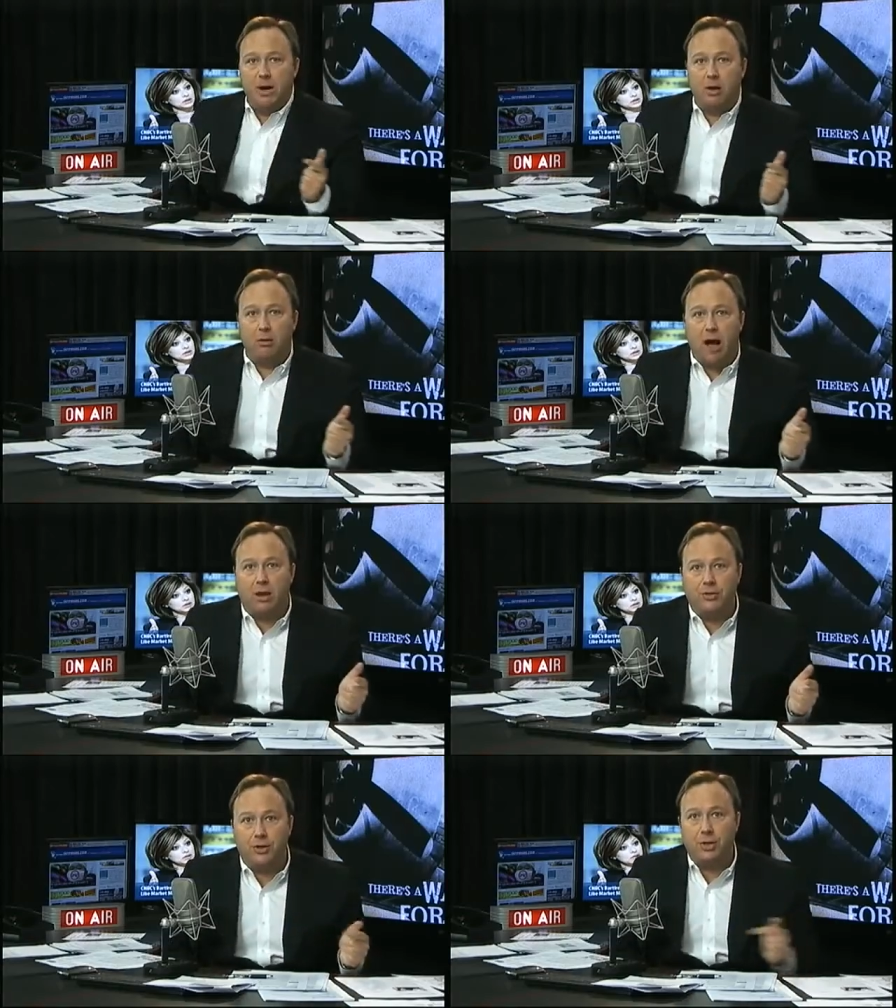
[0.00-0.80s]

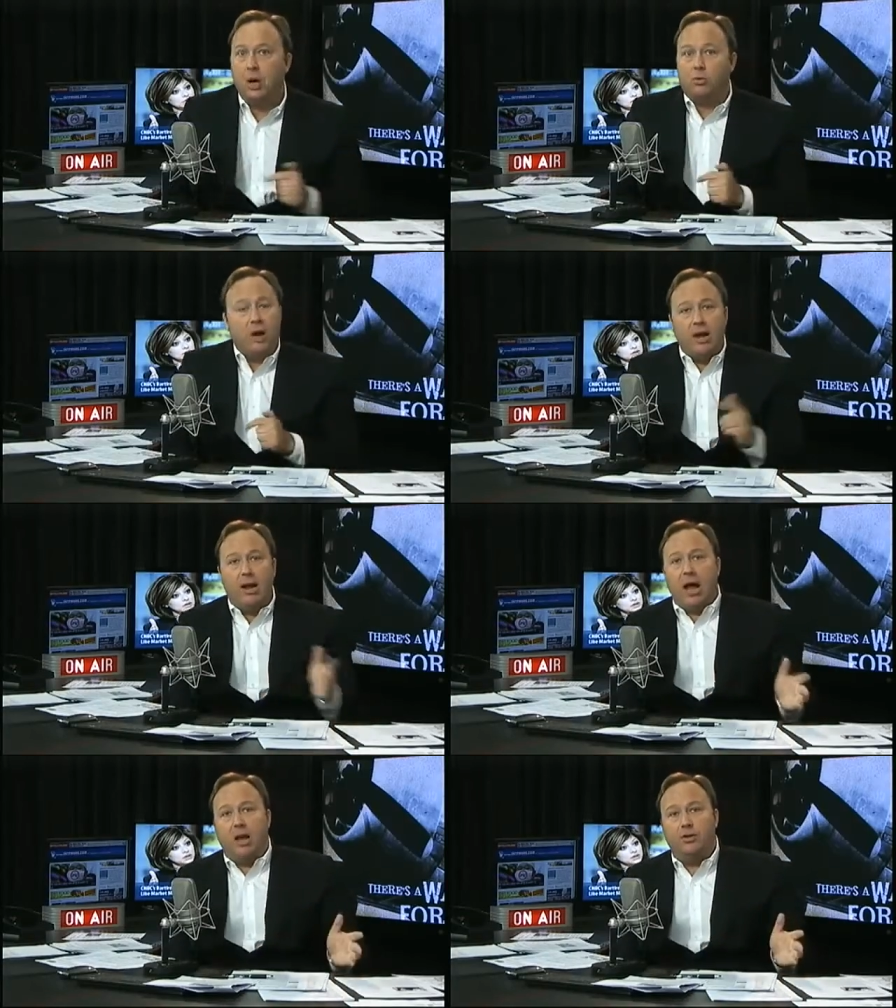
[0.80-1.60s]
meteorologists,
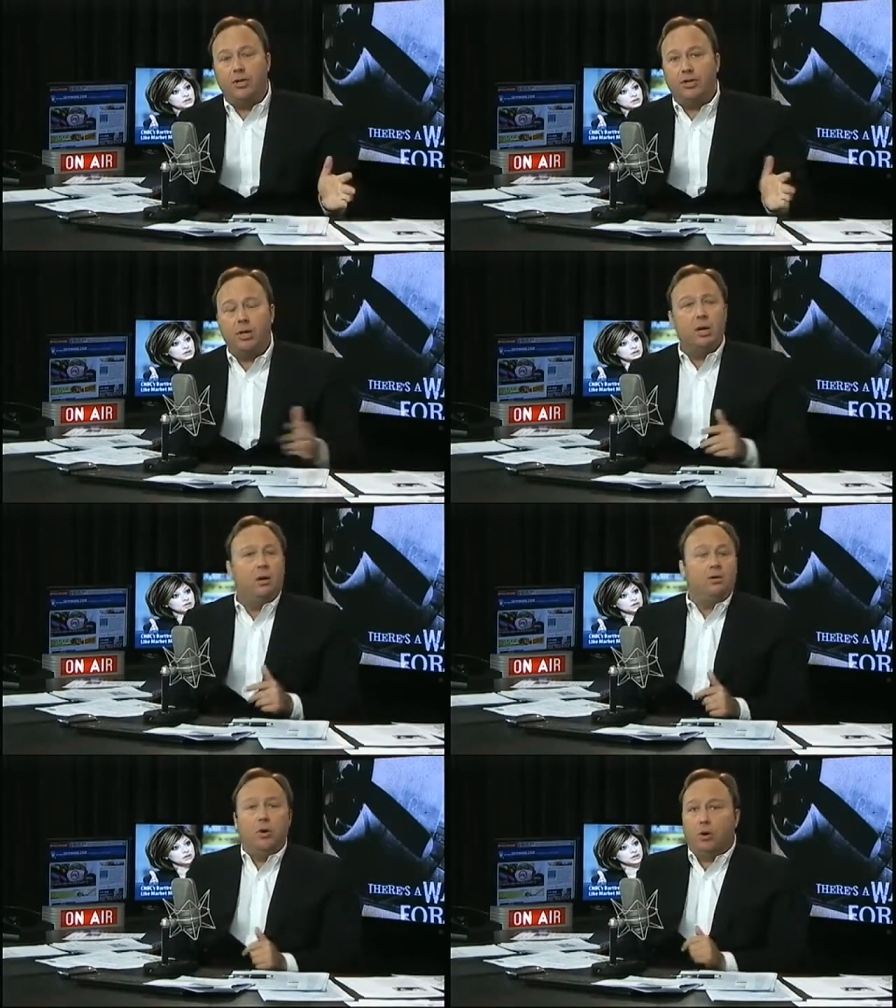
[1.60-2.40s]
radiologists,
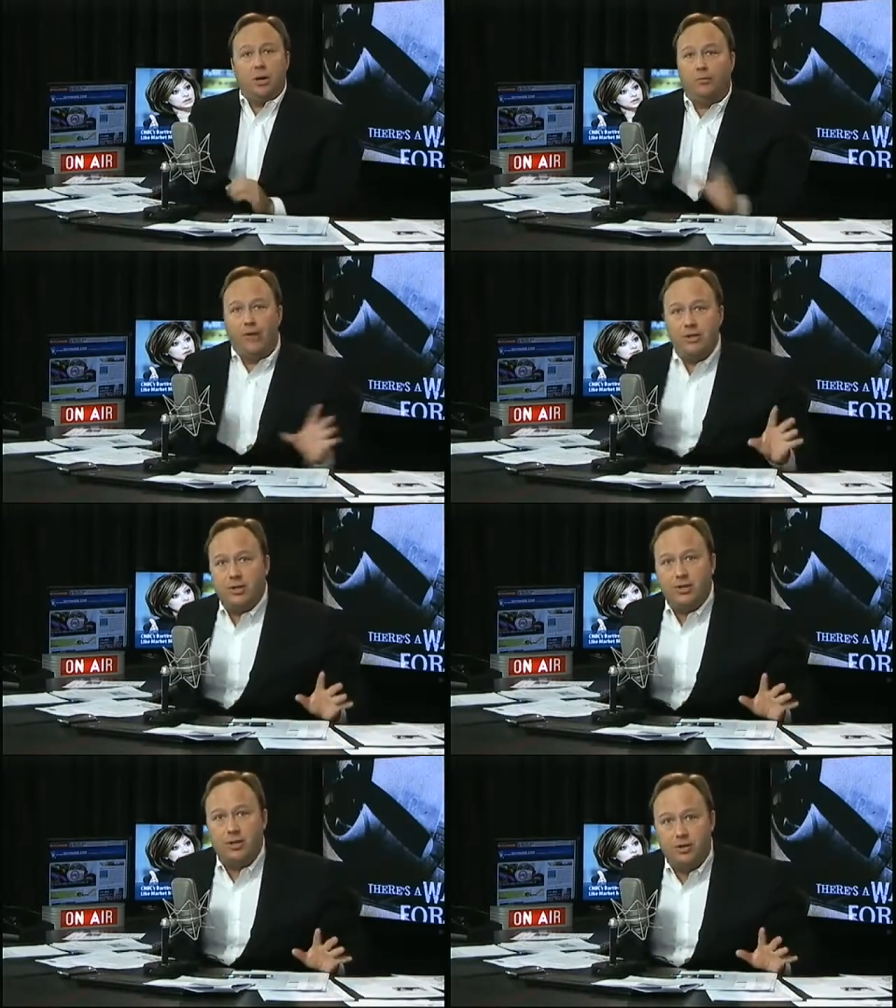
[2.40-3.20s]
nuclear
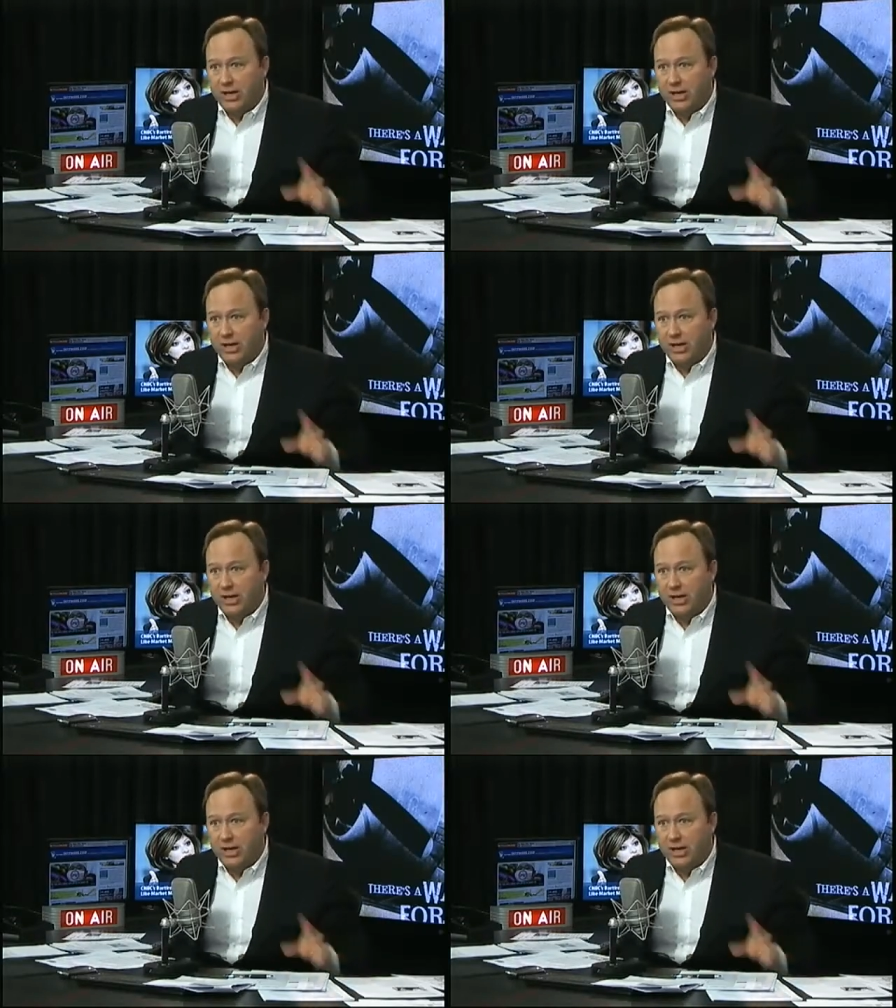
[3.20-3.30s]
physicists.